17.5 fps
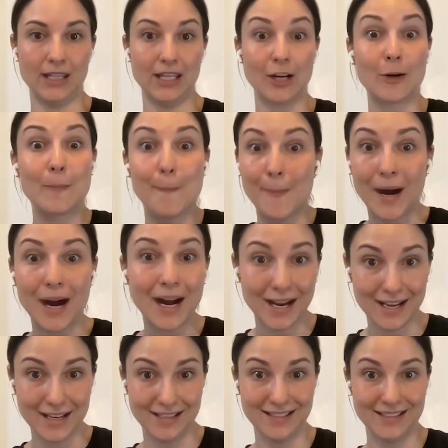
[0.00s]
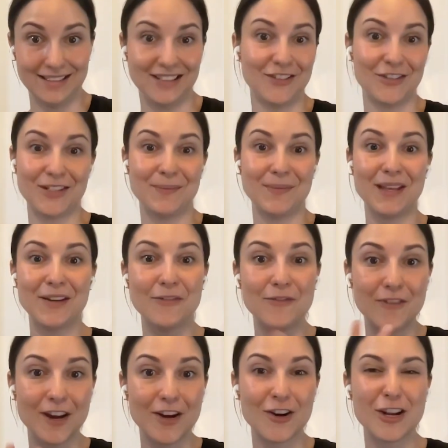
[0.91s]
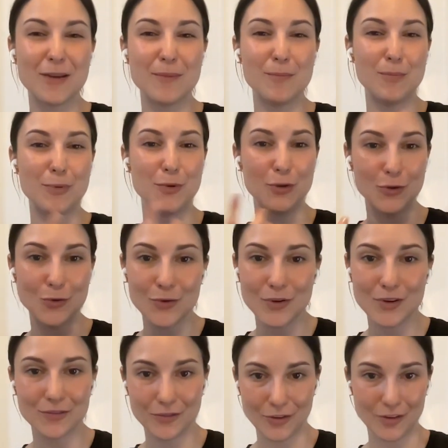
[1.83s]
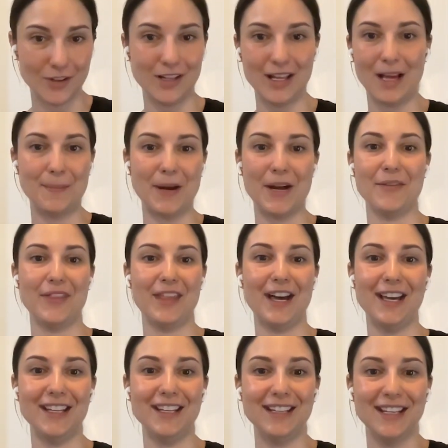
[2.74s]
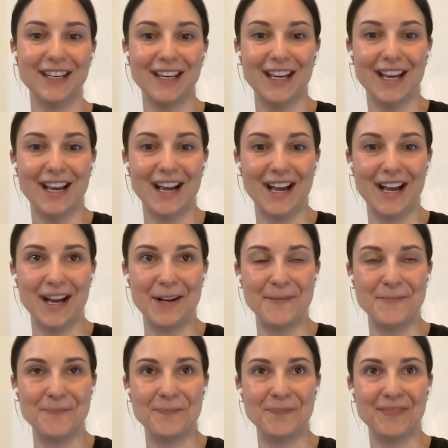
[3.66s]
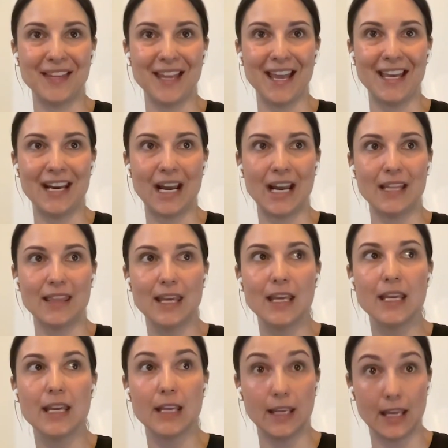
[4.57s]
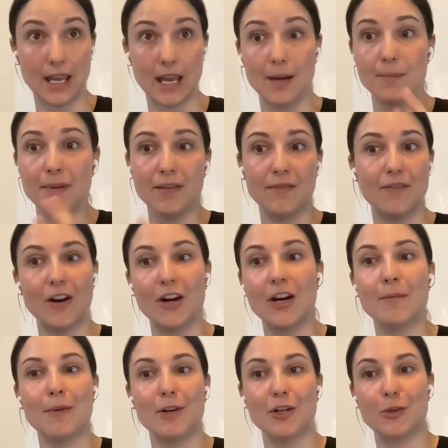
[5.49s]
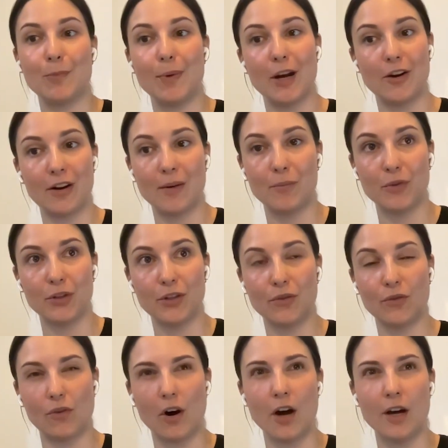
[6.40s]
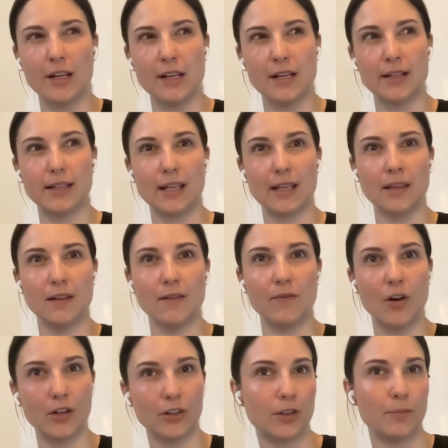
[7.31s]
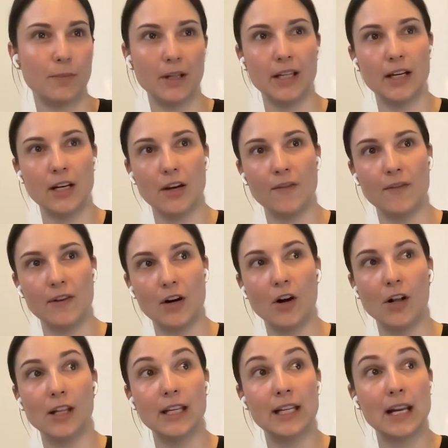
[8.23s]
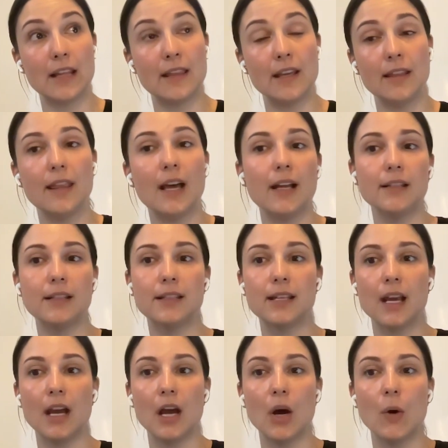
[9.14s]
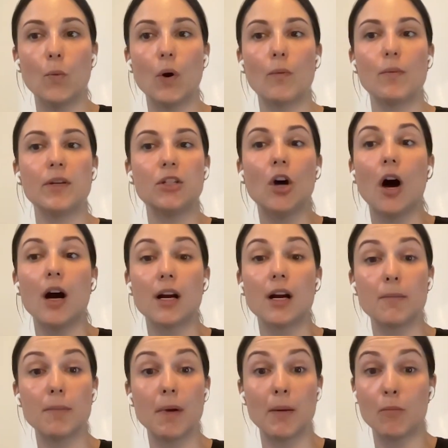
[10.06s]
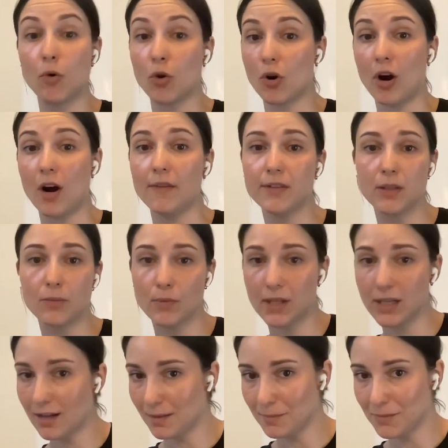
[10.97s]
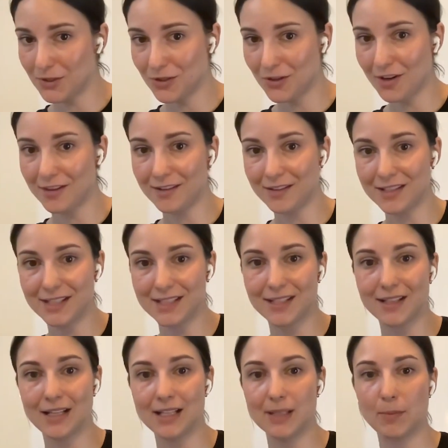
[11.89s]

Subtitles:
They're mine. There's something very beautiful about that. And I think it can be very much paired up with the rawness and the vulnerability of it all. And I think that's what we talk about more often when it comes to authenticity.